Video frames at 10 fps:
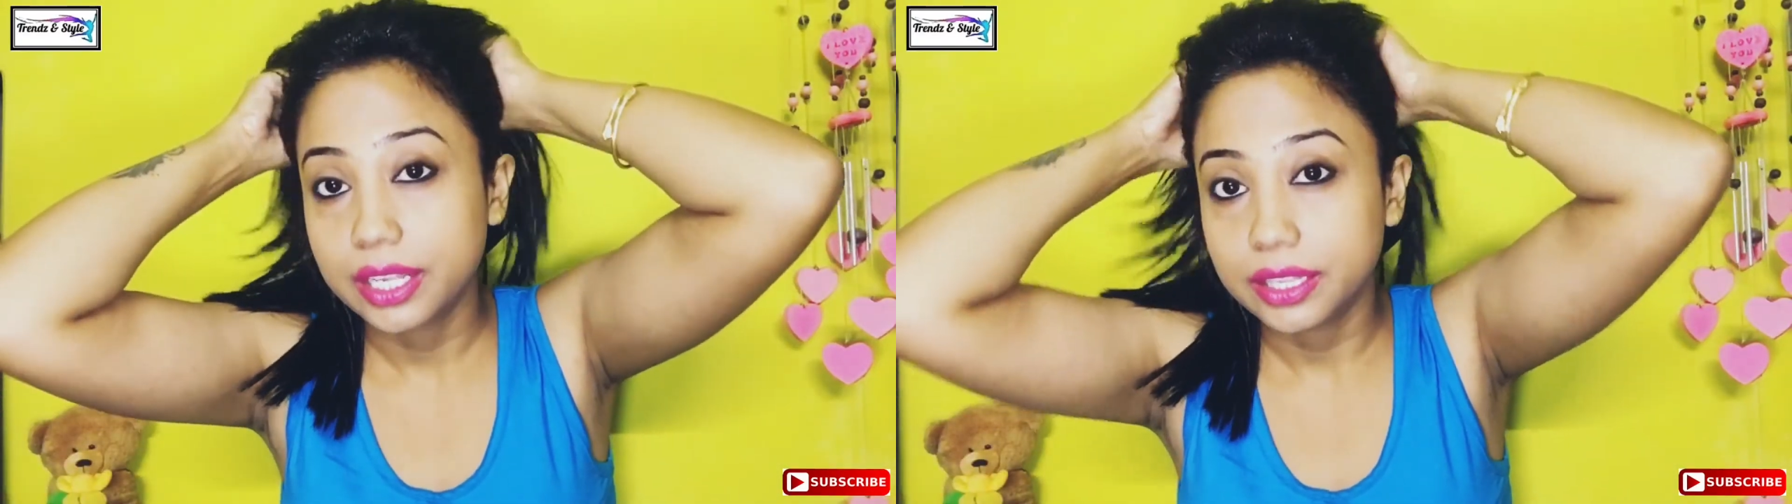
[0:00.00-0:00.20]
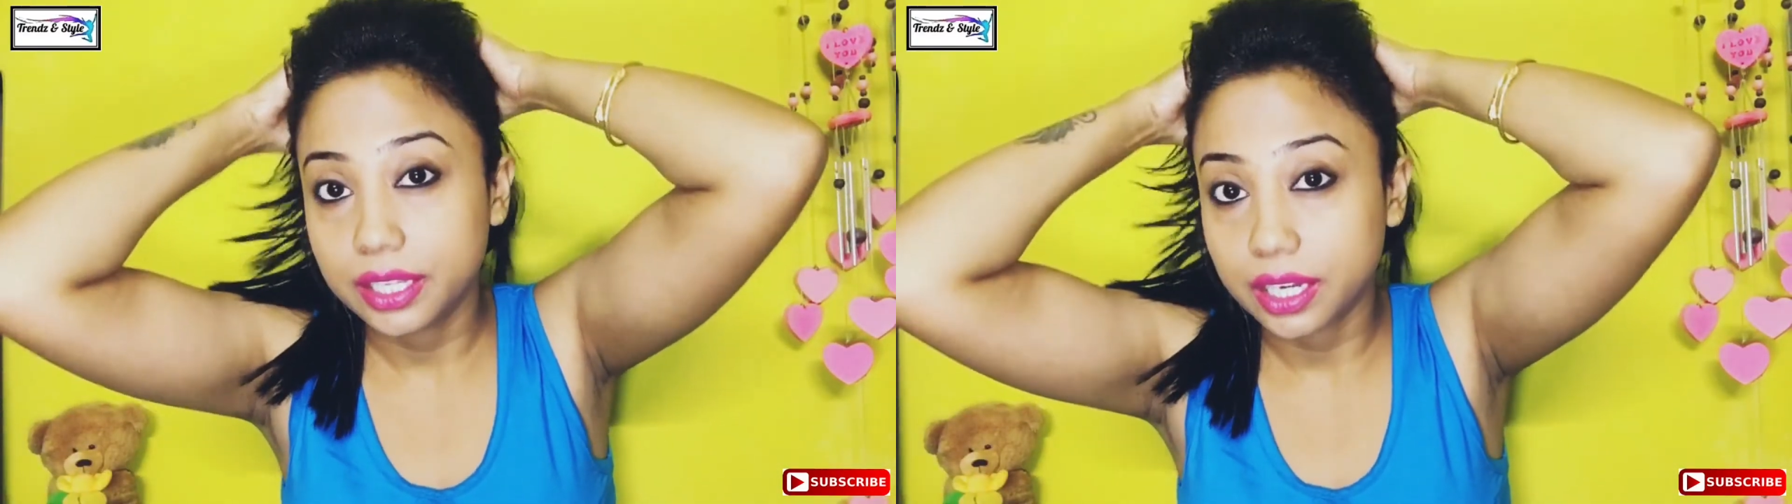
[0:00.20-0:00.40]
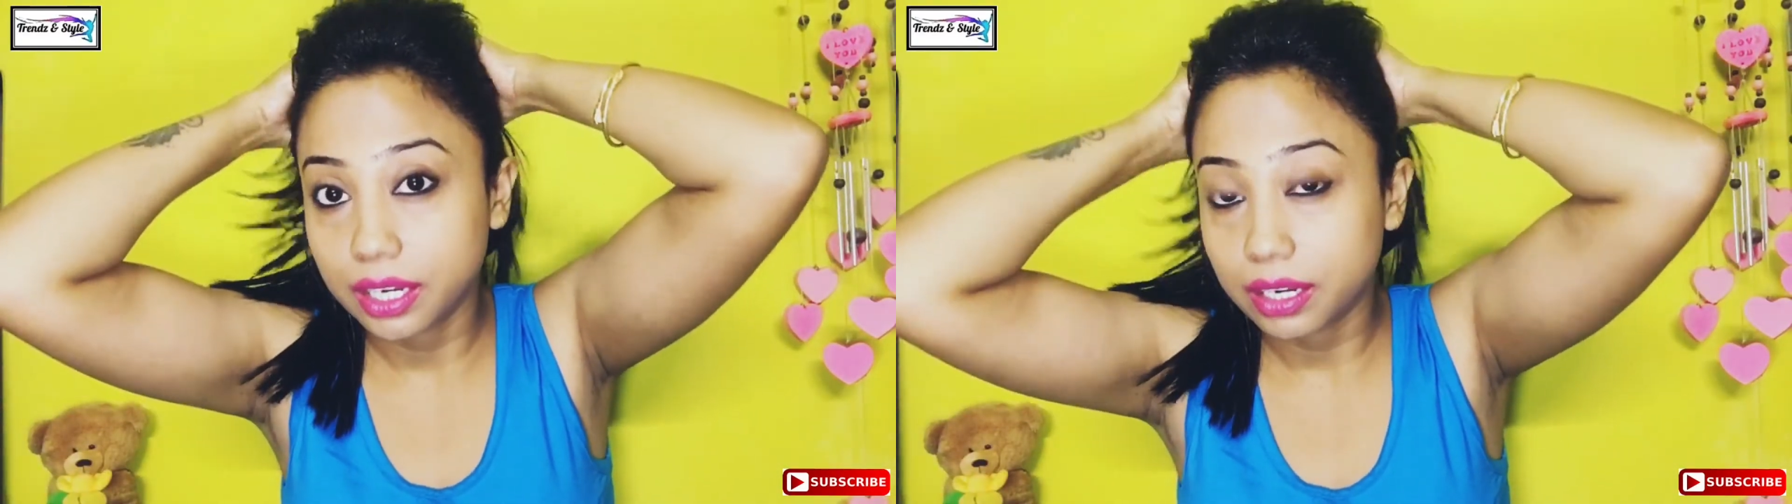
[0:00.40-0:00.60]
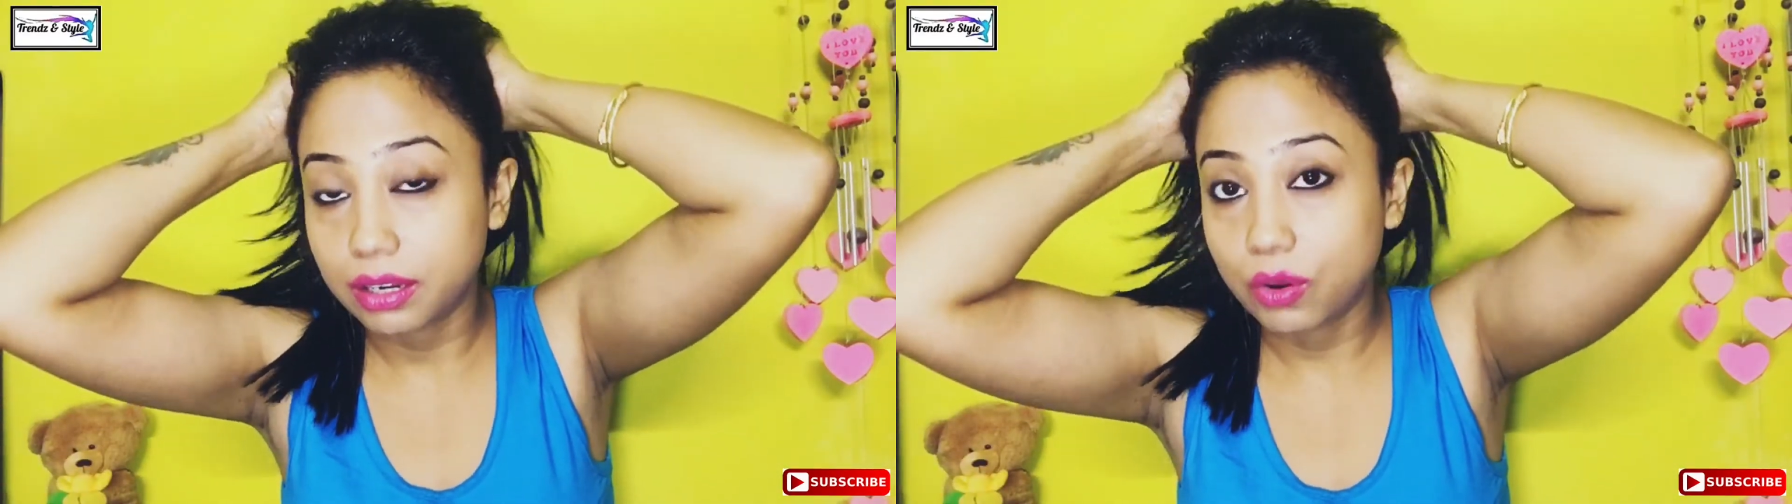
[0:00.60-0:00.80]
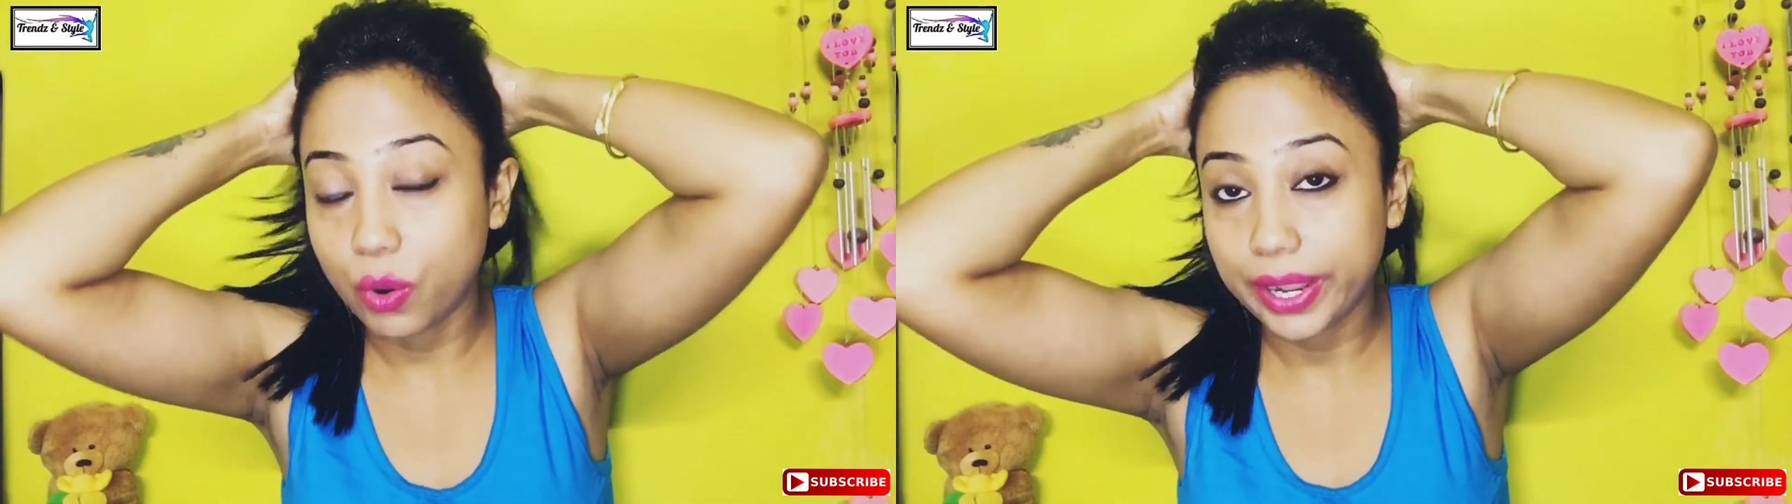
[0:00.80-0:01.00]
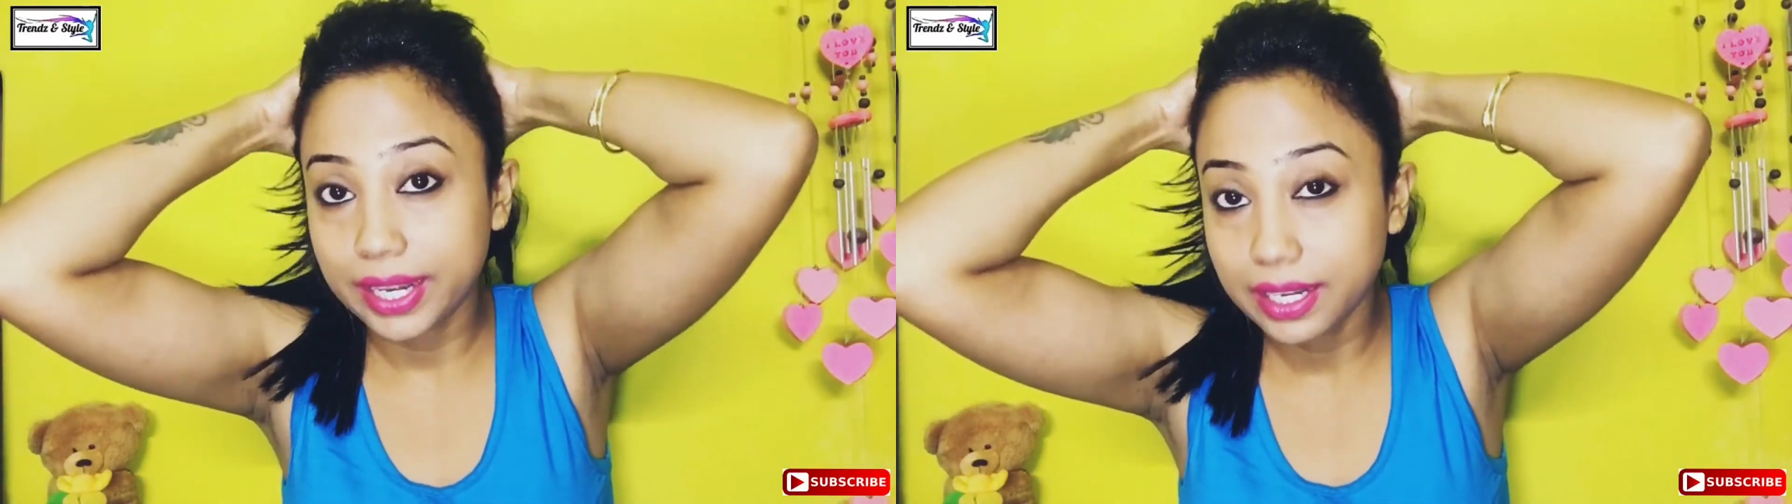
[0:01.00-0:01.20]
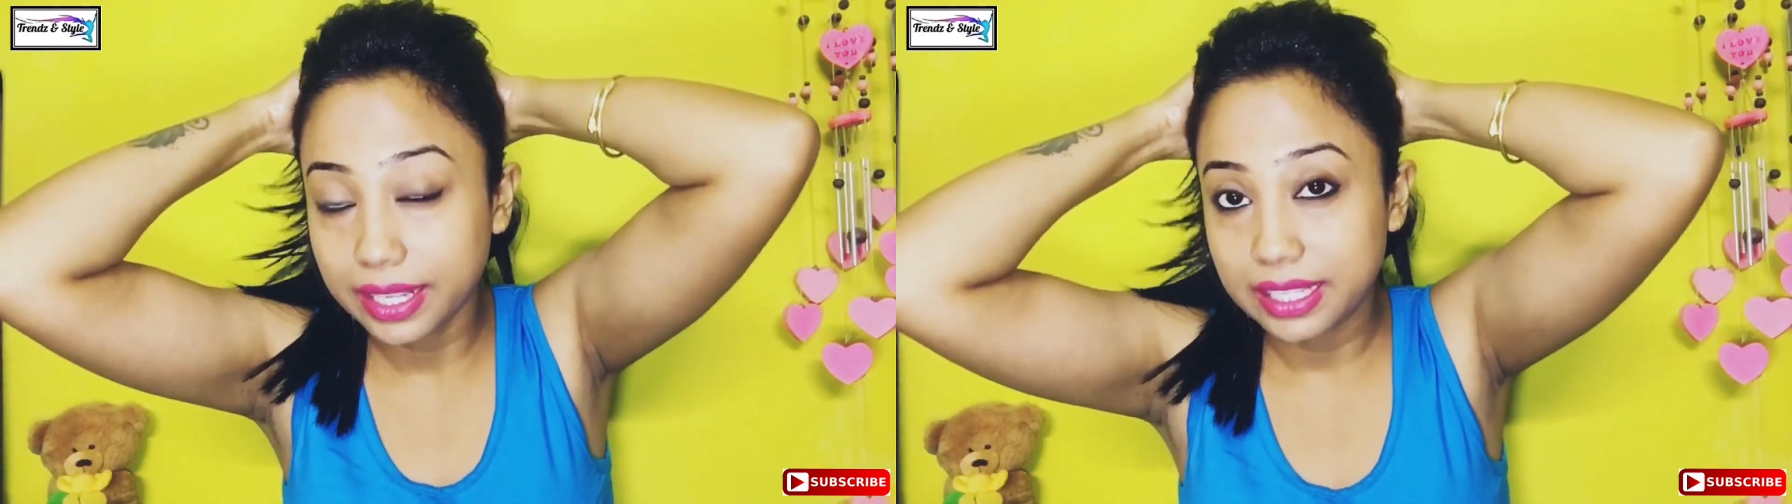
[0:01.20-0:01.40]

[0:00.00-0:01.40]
the oil